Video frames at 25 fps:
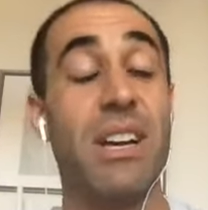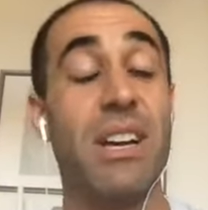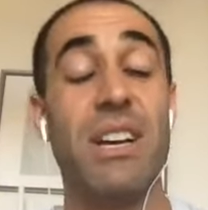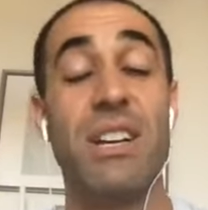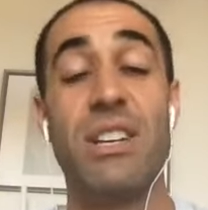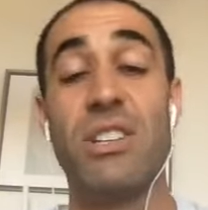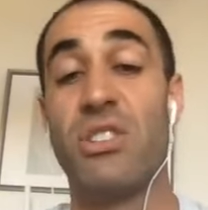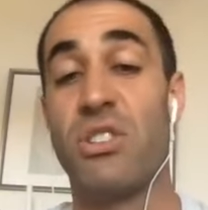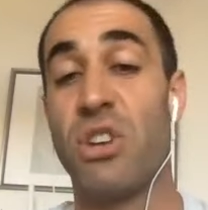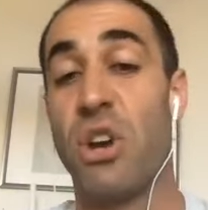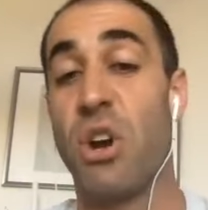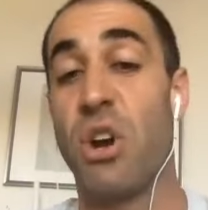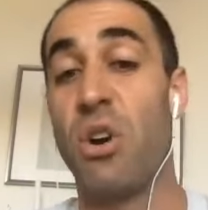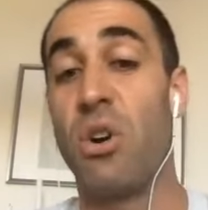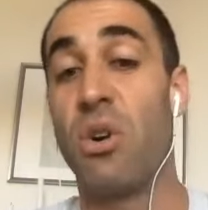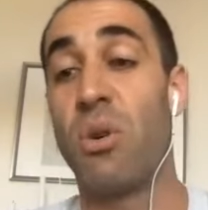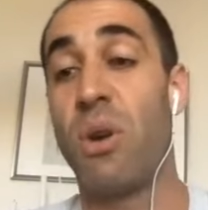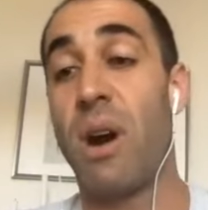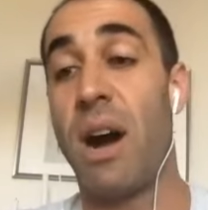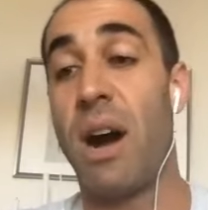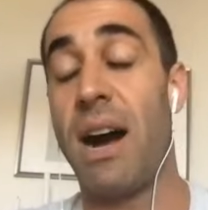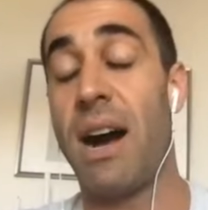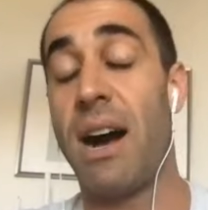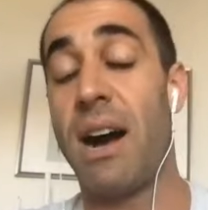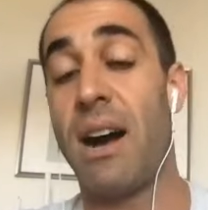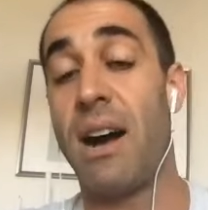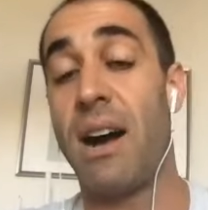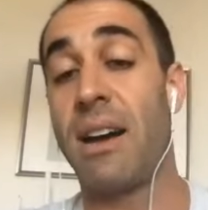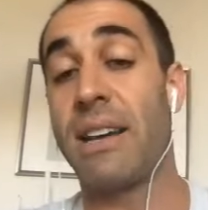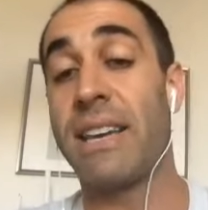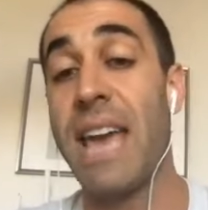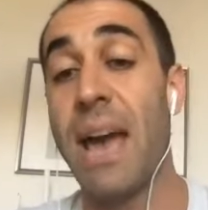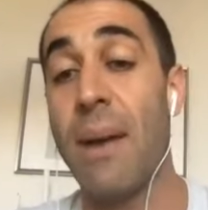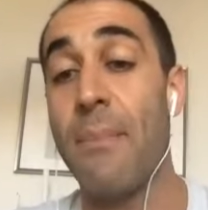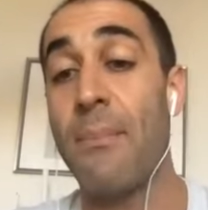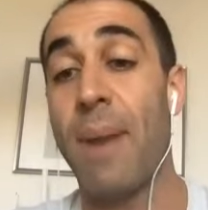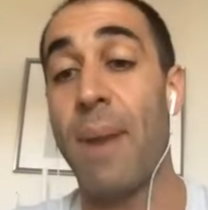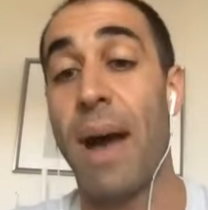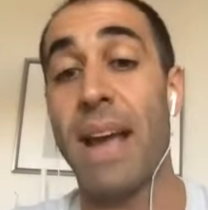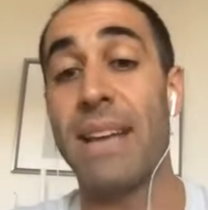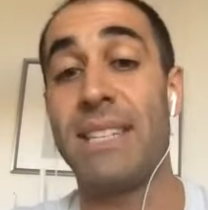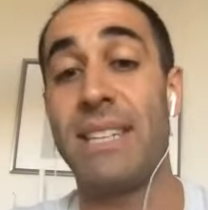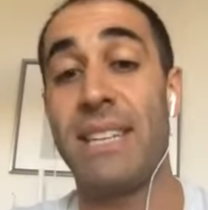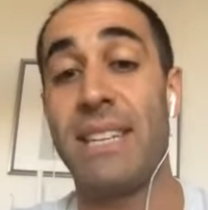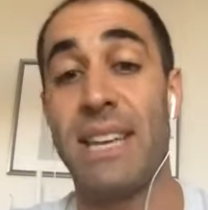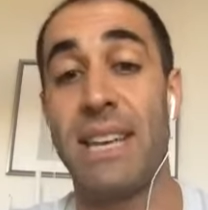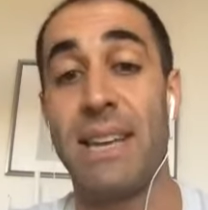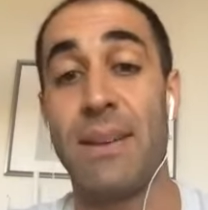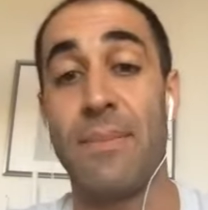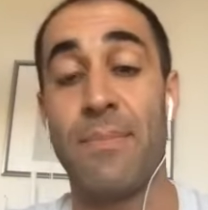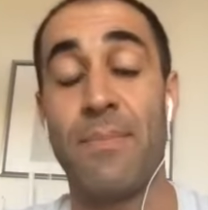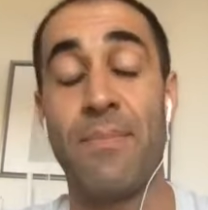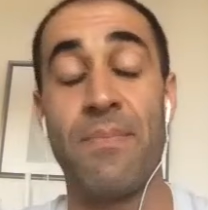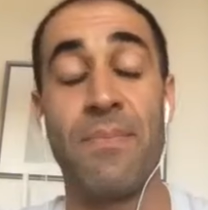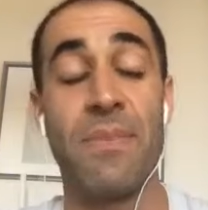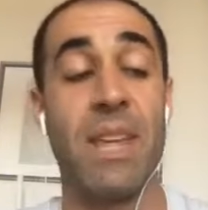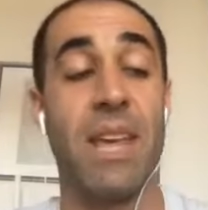so uh, kept my team,